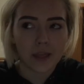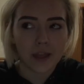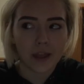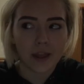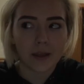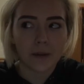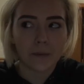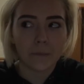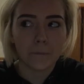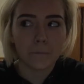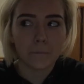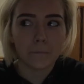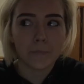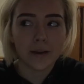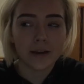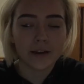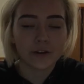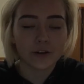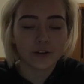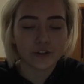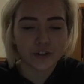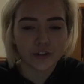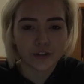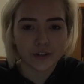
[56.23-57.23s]
and
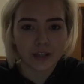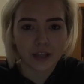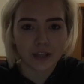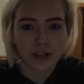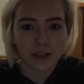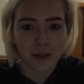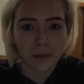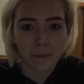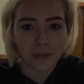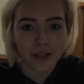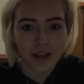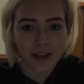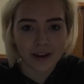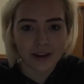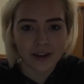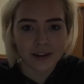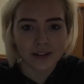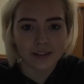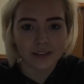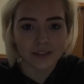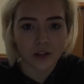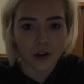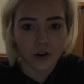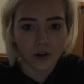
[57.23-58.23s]
making sure that that
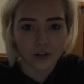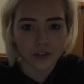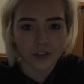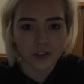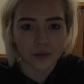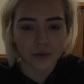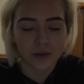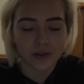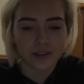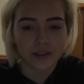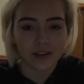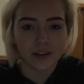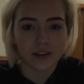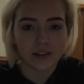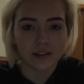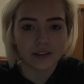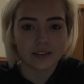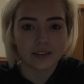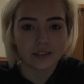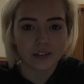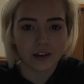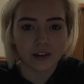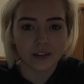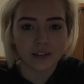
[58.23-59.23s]
planet is also in the
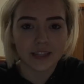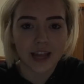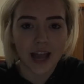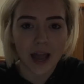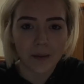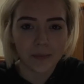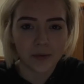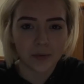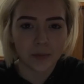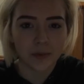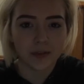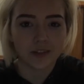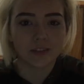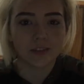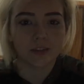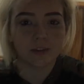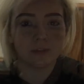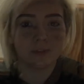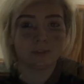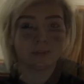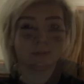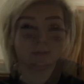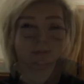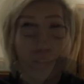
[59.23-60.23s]
star's habitable
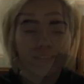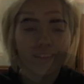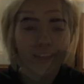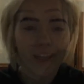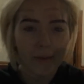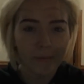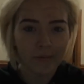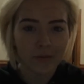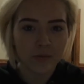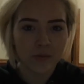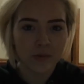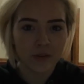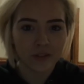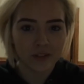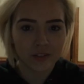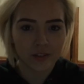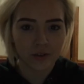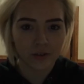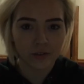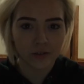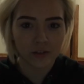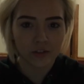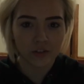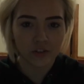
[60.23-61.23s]
zone. And the habitable
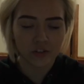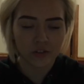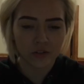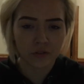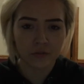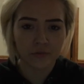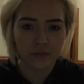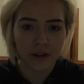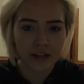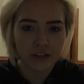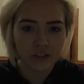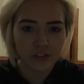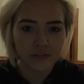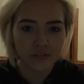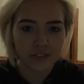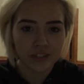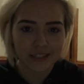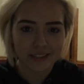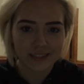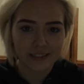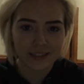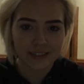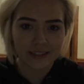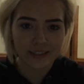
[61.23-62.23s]
zone is just a range of
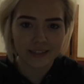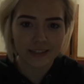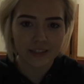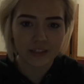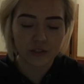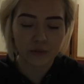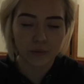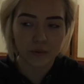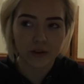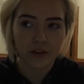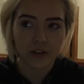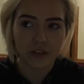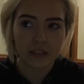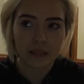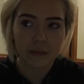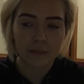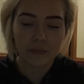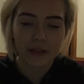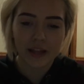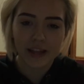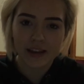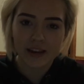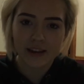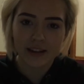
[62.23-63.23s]
distances where the
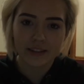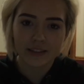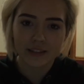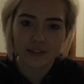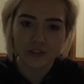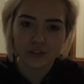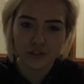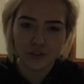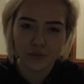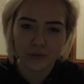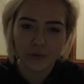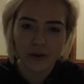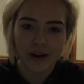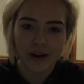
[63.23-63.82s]
planet isn't too